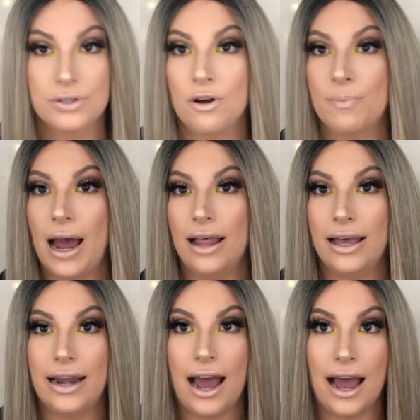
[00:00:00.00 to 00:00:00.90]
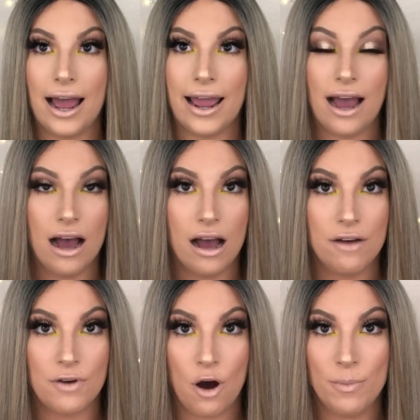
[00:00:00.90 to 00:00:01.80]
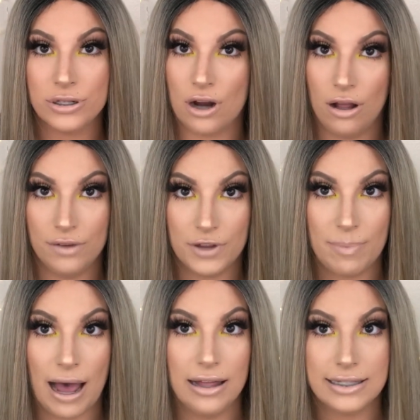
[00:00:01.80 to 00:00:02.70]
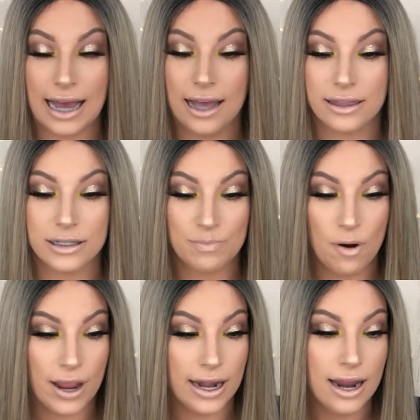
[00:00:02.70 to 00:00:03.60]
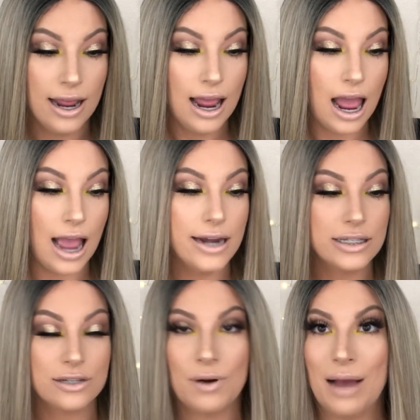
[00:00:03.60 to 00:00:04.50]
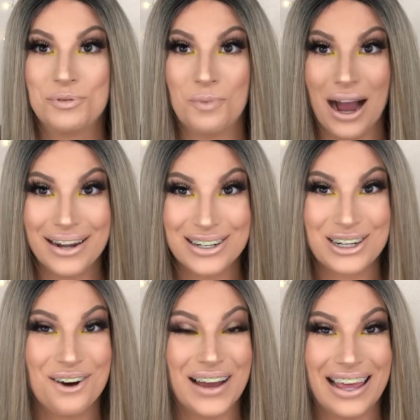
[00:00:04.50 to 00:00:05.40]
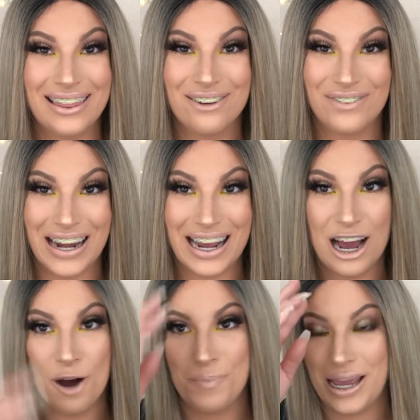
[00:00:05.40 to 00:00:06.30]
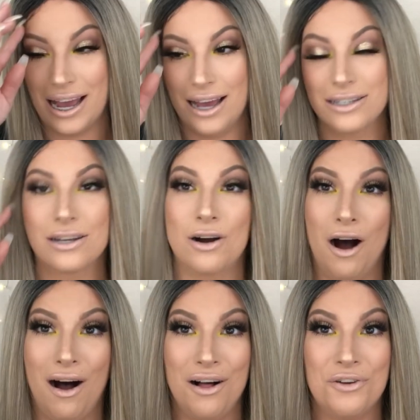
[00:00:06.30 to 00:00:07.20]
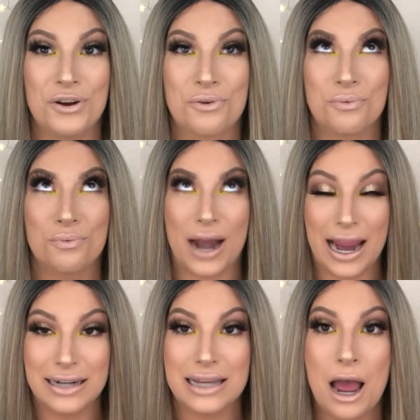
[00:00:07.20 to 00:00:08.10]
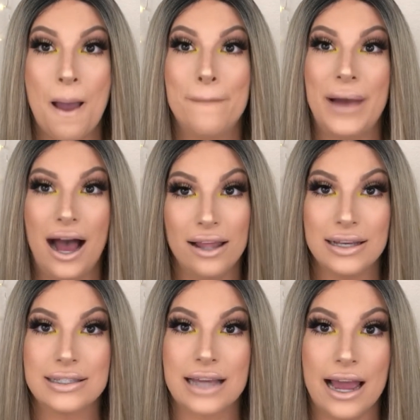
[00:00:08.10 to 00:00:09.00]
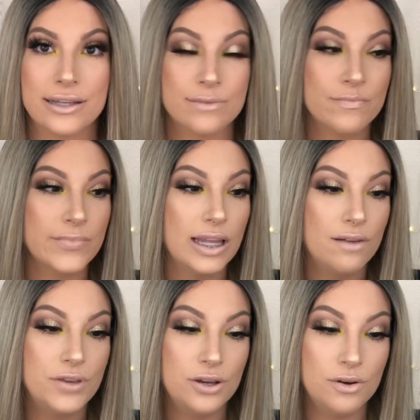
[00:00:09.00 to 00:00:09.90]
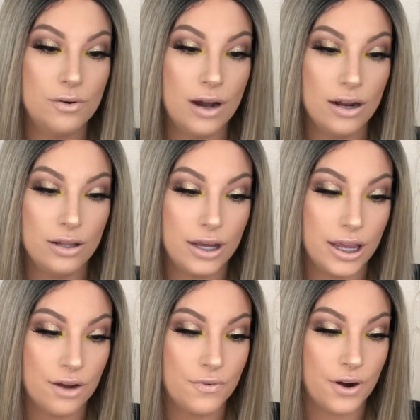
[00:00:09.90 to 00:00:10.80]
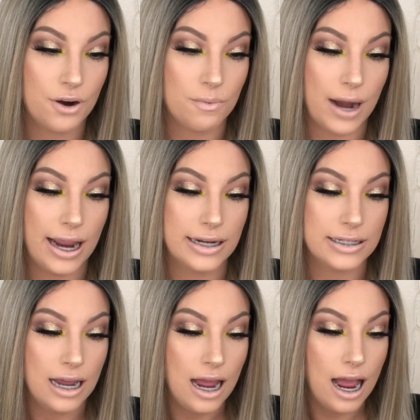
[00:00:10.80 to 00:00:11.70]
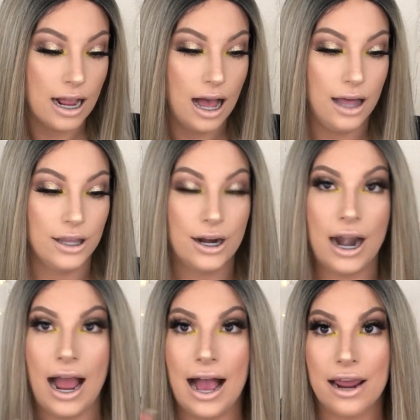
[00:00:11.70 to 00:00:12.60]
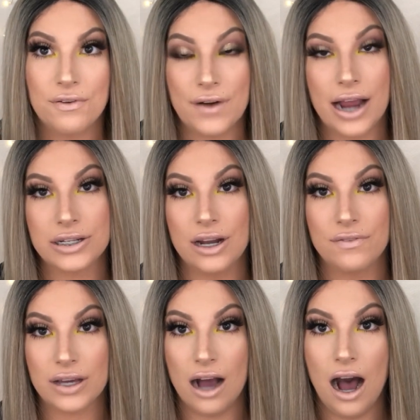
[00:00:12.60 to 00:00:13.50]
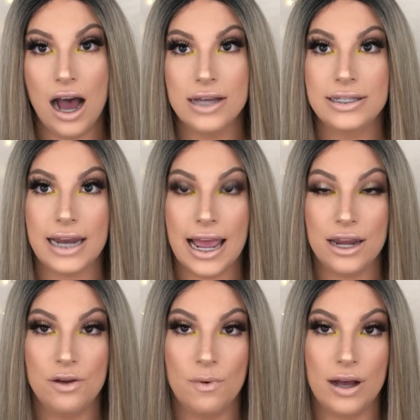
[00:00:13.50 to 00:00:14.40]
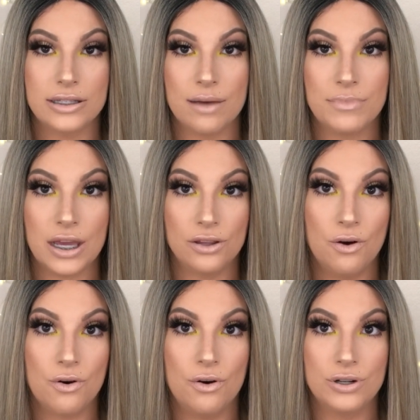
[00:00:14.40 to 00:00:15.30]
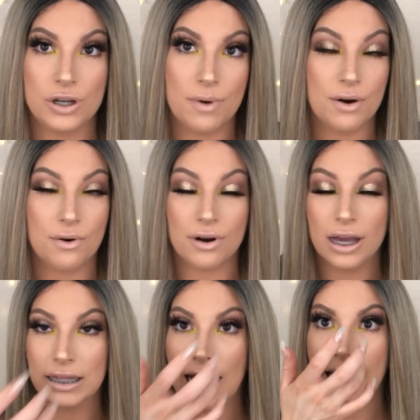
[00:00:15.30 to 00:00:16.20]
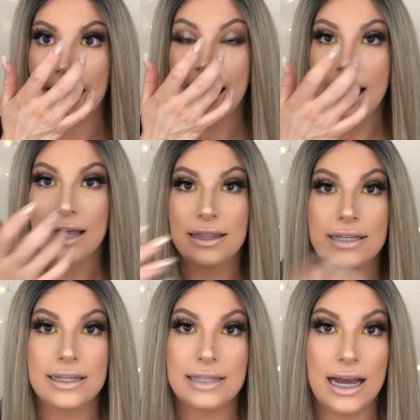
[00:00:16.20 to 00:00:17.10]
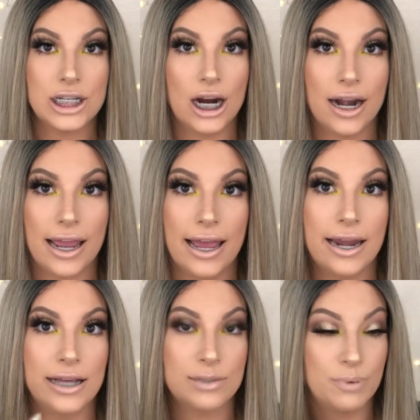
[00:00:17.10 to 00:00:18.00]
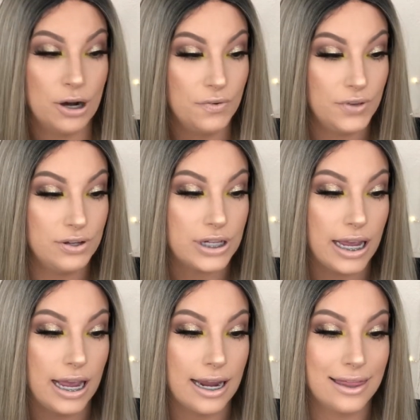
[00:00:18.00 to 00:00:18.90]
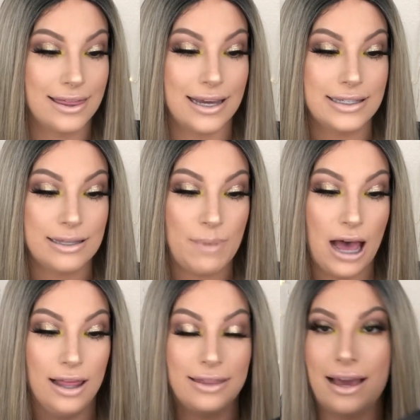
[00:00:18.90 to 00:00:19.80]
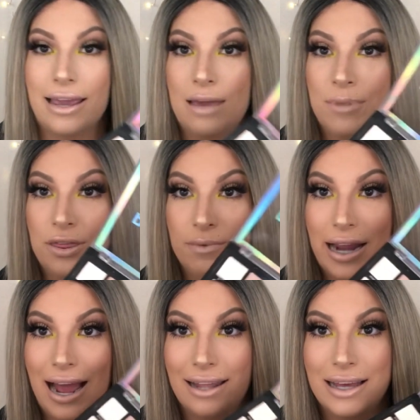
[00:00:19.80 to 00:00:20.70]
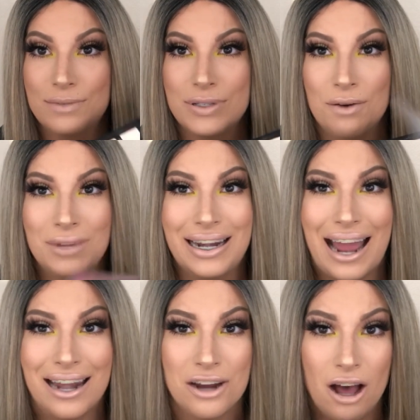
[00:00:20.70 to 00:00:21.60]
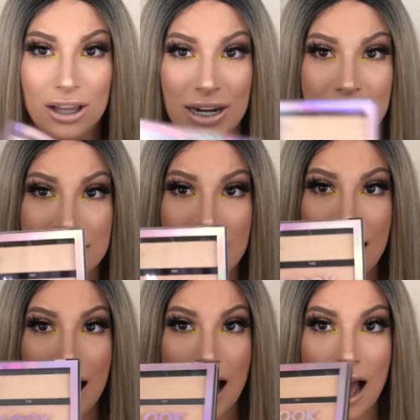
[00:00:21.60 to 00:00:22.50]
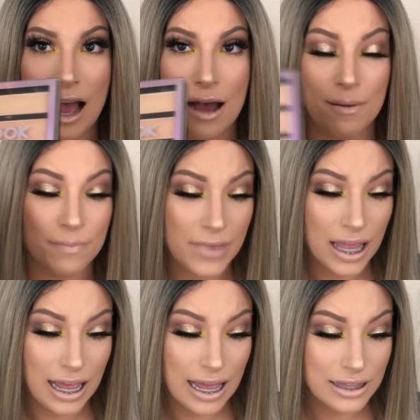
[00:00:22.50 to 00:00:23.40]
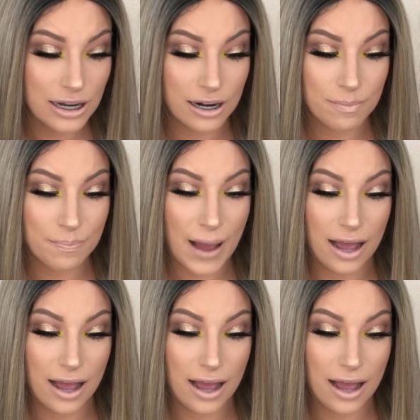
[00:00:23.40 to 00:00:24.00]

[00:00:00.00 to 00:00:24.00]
gold palette. I have almost all of their palettes at this point. I just grabbed one to show in the video because they're all great palettes, guys. If you are looking for great color at a fraction of the cost and you want something local and don't want to order online, this is at Target. It's Pro Fusion. This palette that came with 3 highlights was only $9. Their